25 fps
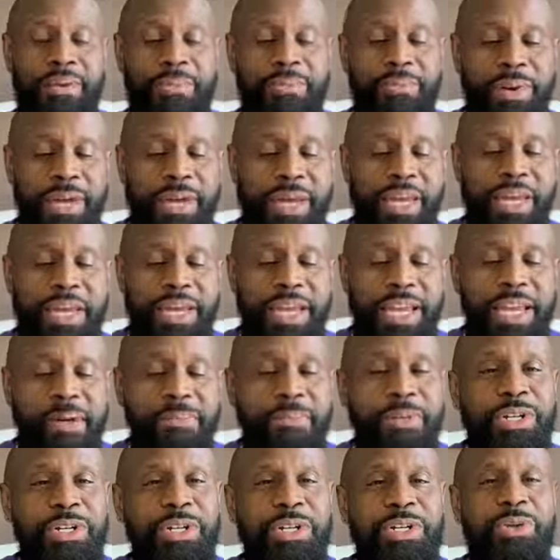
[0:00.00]
being
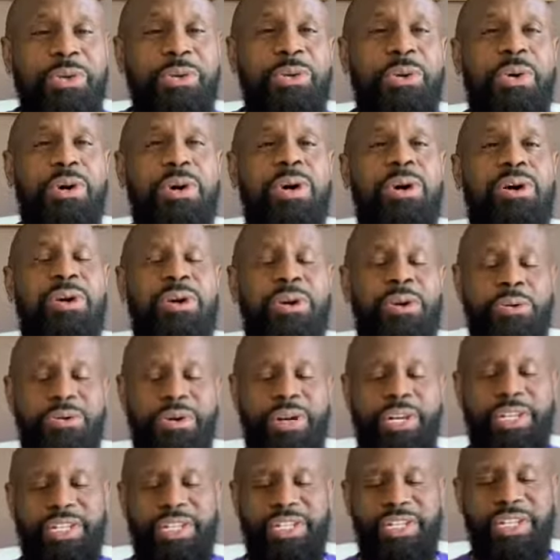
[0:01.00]
immature
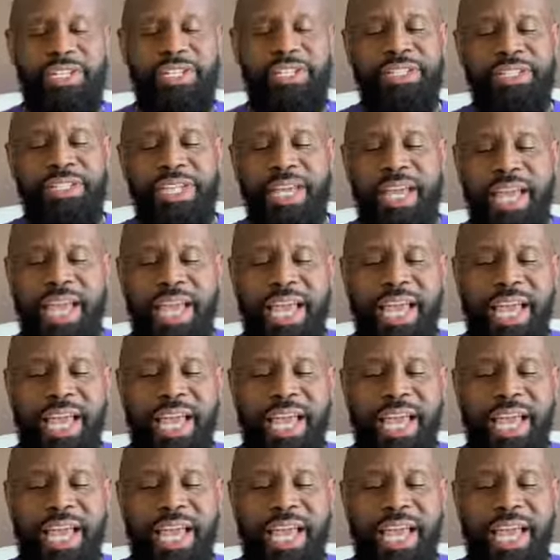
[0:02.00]
Christians,